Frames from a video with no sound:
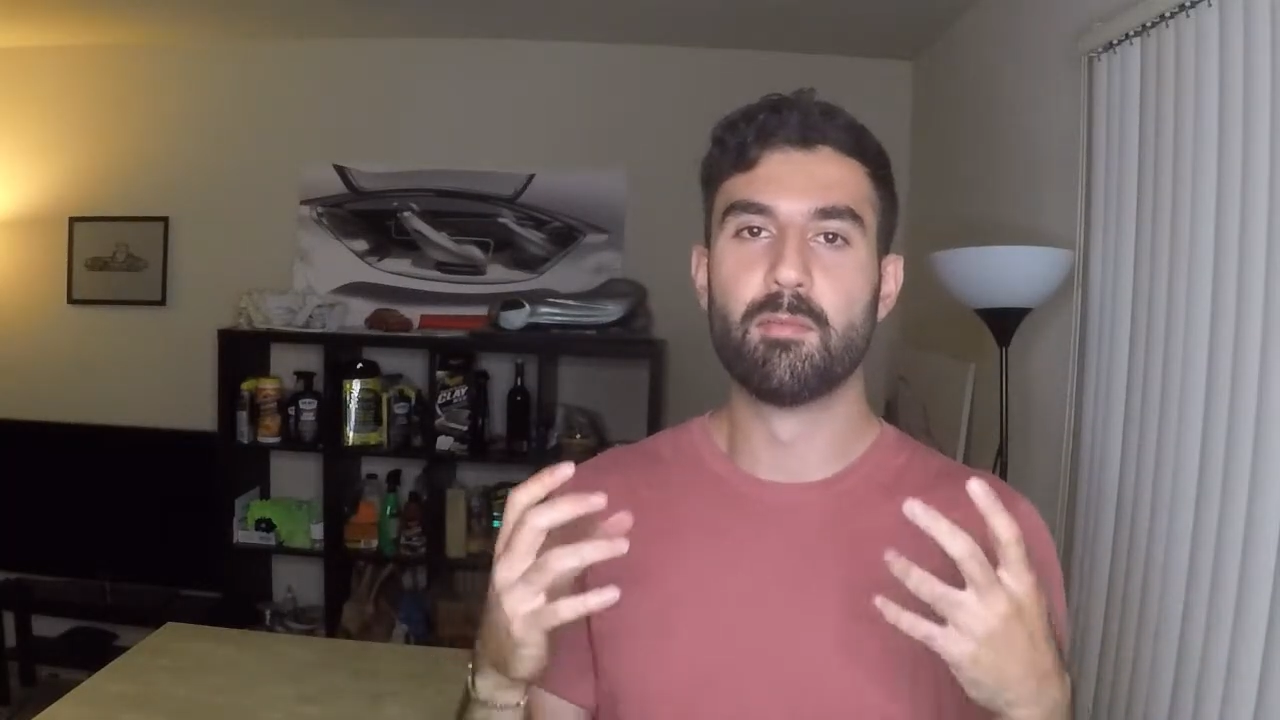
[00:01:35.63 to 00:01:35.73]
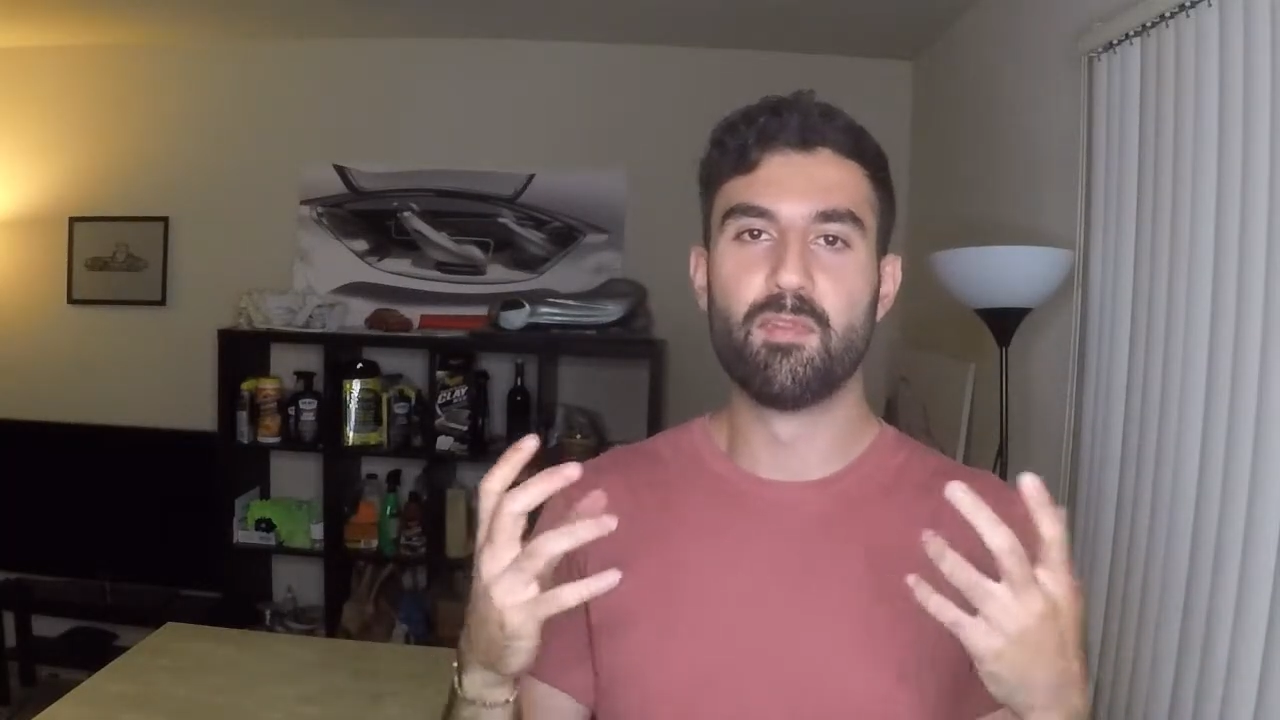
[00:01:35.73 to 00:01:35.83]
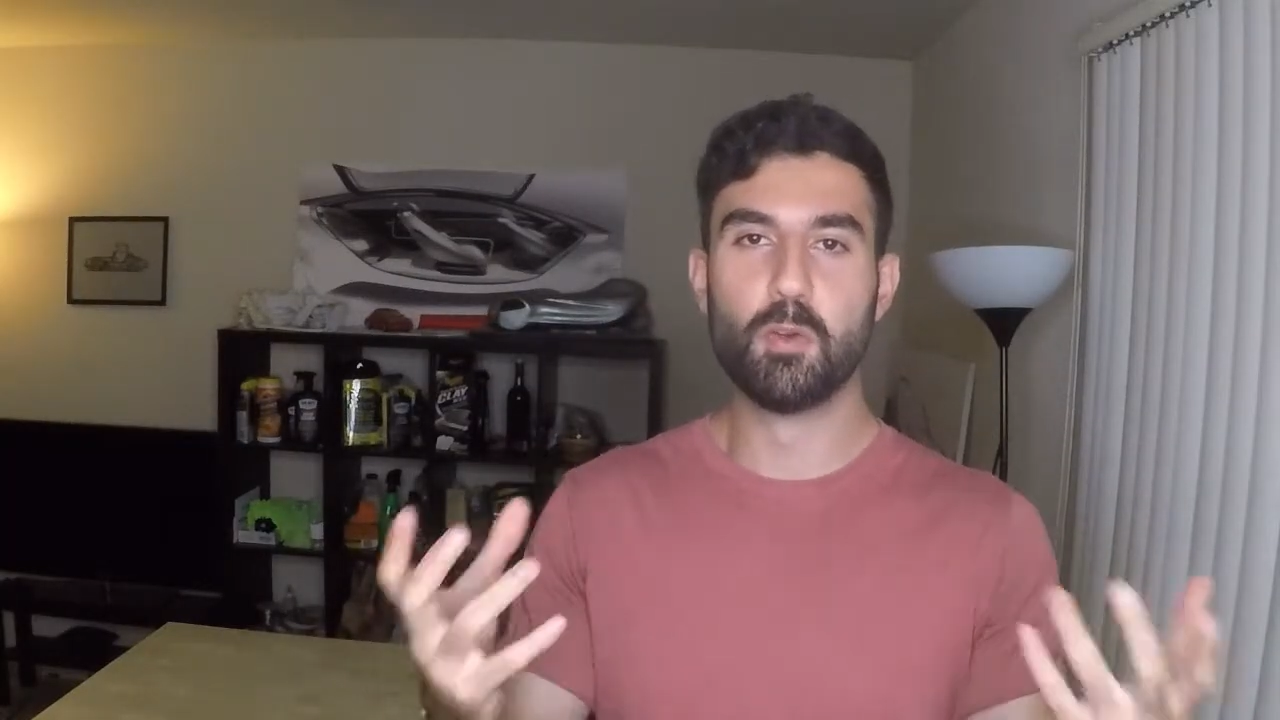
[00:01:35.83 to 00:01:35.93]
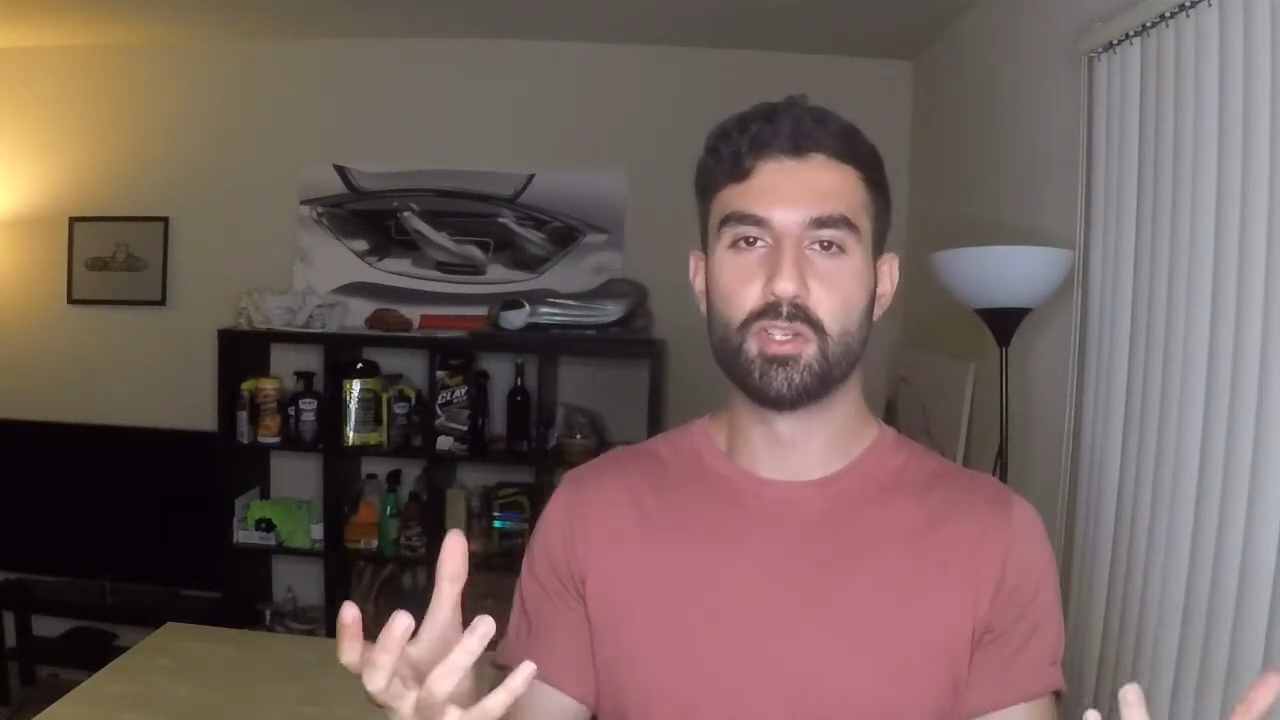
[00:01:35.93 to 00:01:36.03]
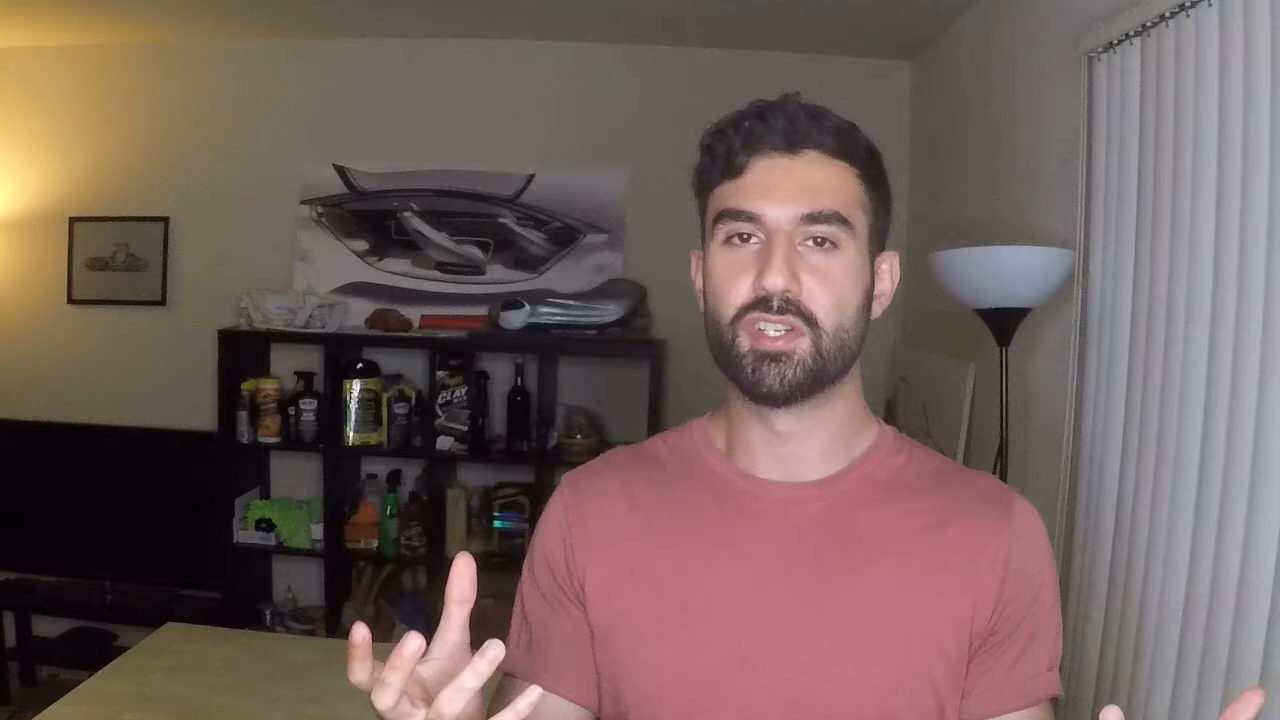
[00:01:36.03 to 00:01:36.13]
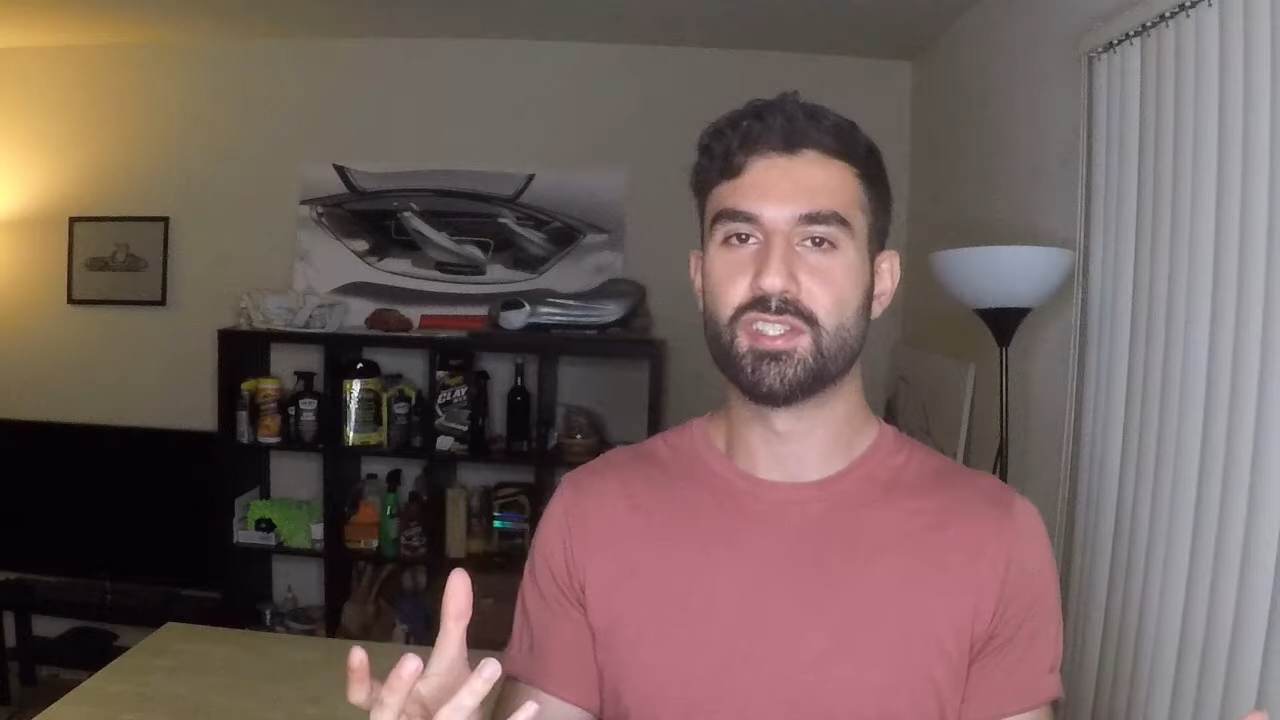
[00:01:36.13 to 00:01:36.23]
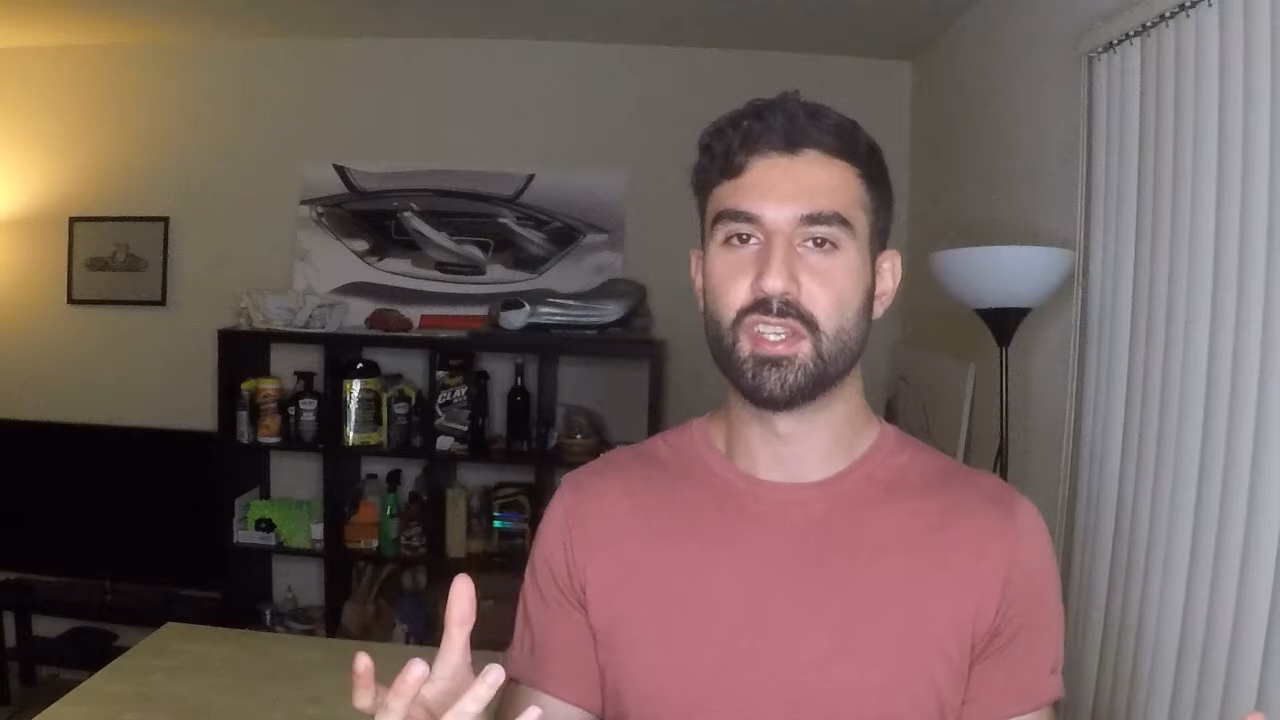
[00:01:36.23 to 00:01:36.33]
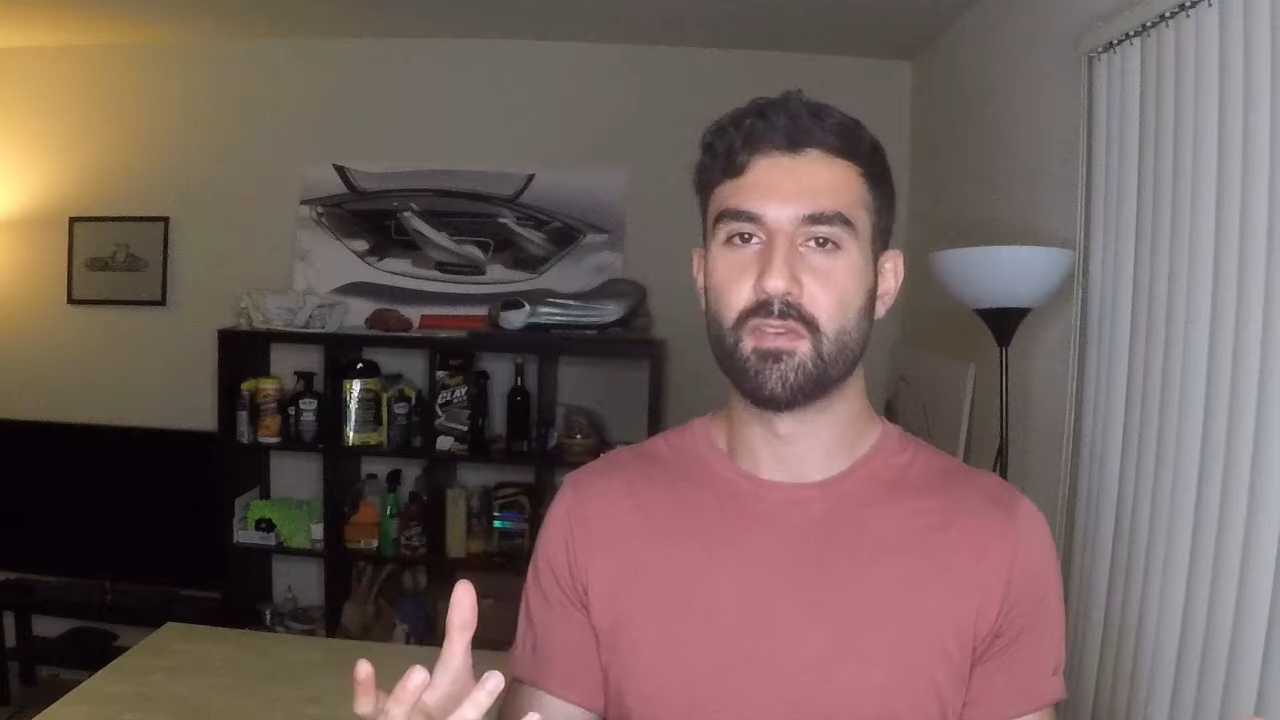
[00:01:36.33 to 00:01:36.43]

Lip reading: futuristic